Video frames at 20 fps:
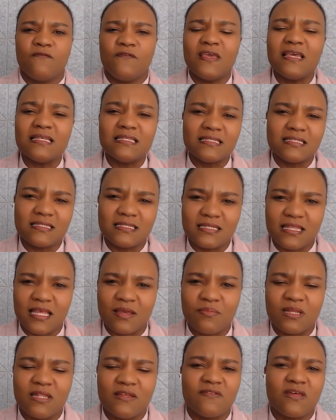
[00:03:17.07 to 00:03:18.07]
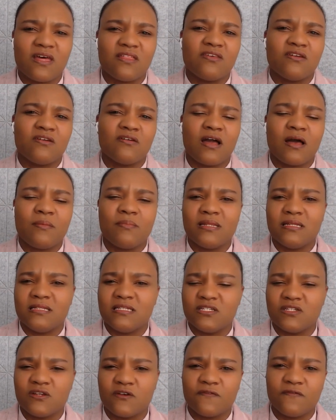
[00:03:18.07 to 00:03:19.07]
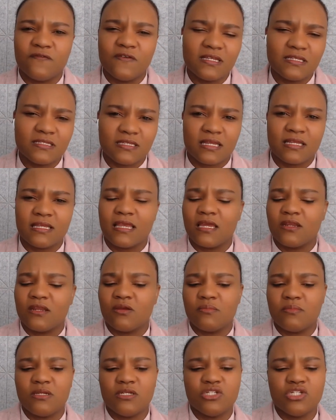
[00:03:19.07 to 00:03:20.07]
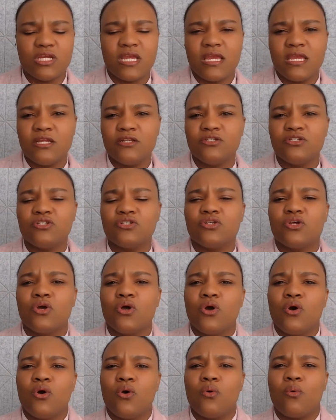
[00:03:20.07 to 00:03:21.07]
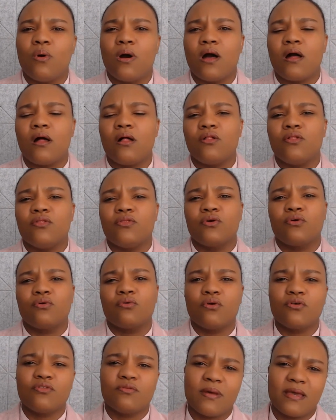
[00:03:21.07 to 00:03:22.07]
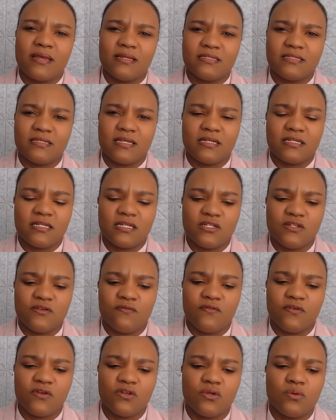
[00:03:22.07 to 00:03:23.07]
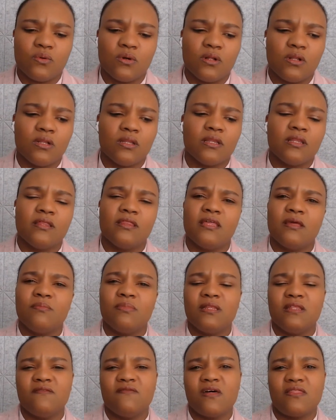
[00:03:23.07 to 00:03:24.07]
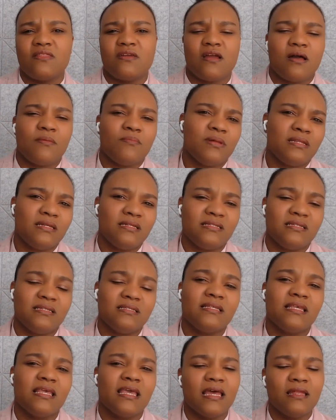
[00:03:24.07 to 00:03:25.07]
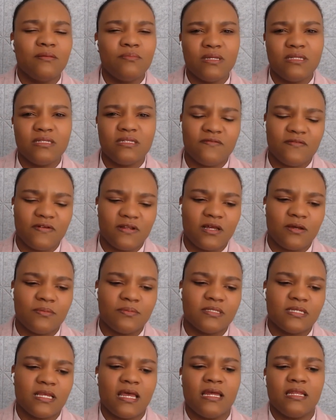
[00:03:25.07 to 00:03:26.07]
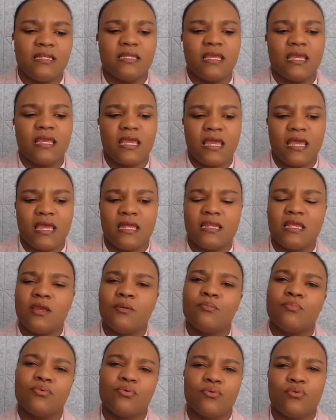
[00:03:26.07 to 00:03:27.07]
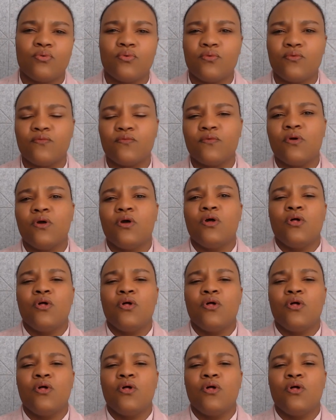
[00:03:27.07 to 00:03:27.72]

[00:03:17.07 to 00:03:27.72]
fixed. They believe that their abilities are fixed and cannot be changed. While the growth mindset individual, they believe that their abilities can be developed and can improve